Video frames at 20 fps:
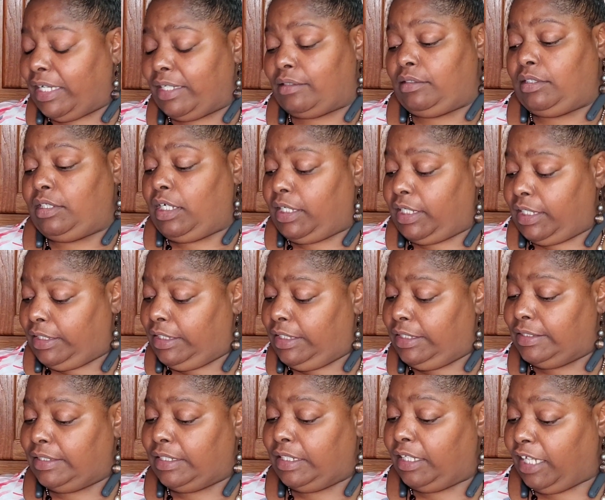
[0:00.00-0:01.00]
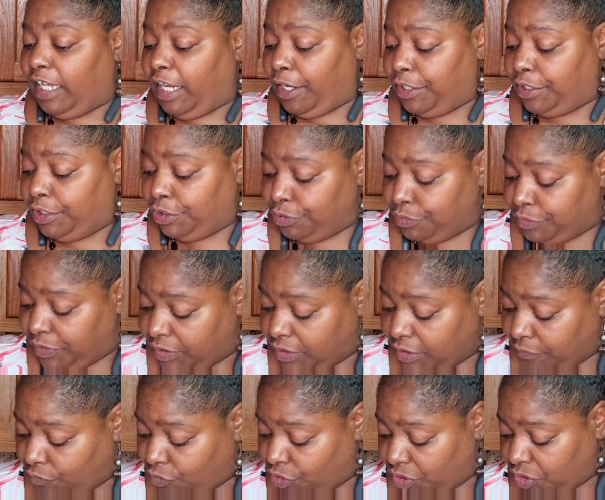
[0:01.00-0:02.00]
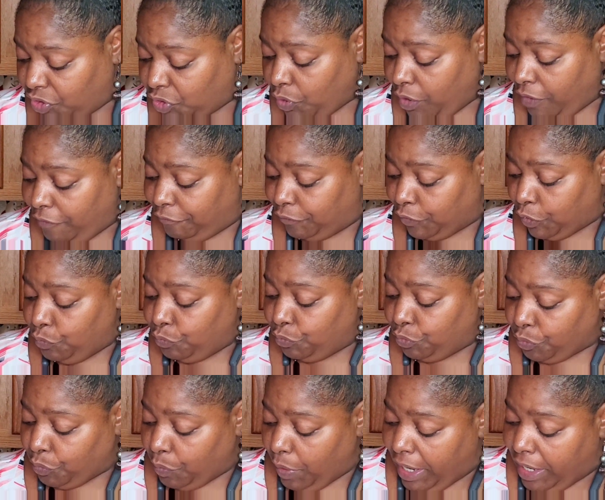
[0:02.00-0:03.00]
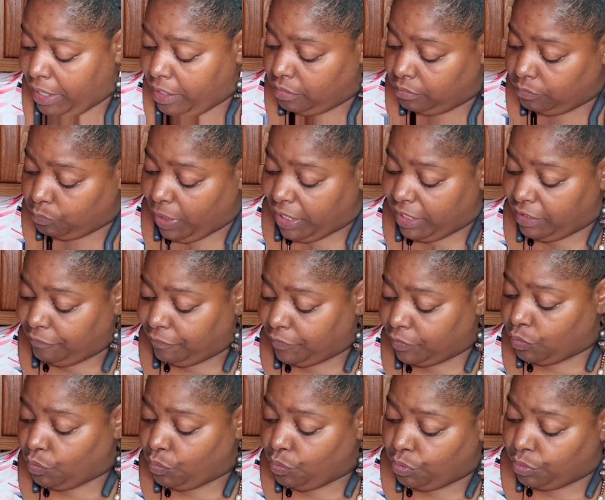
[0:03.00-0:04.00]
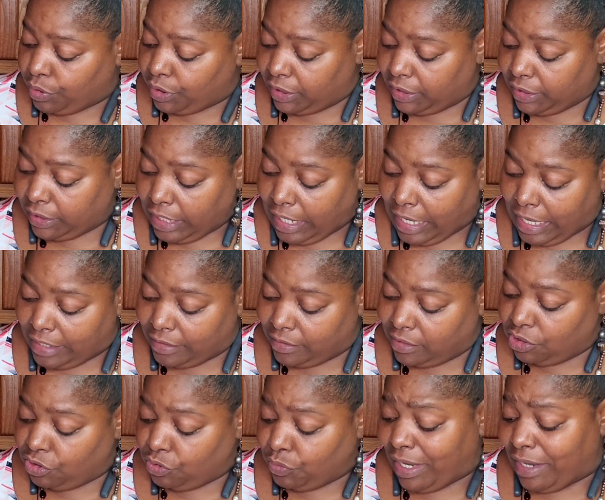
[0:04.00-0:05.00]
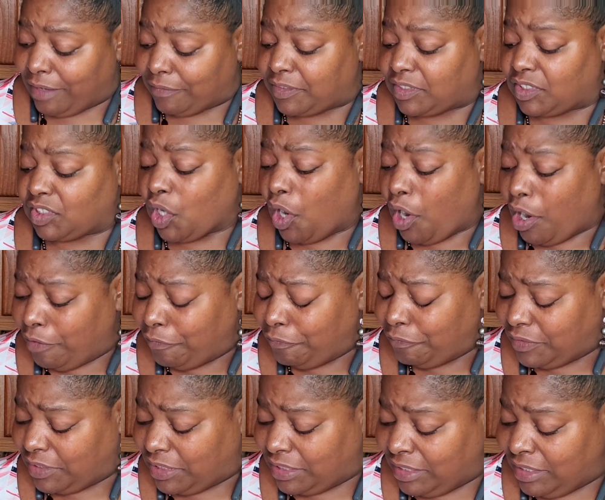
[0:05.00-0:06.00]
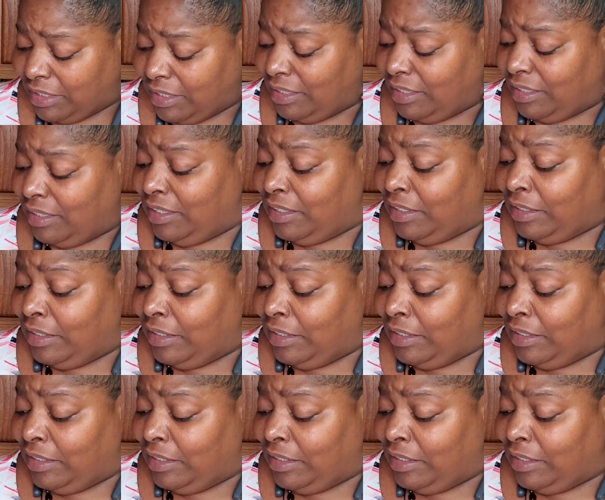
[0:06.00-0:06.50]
that you're not dunking these in there and your stuff just starts floating around waiting for the oil to get hot. Then you have soft,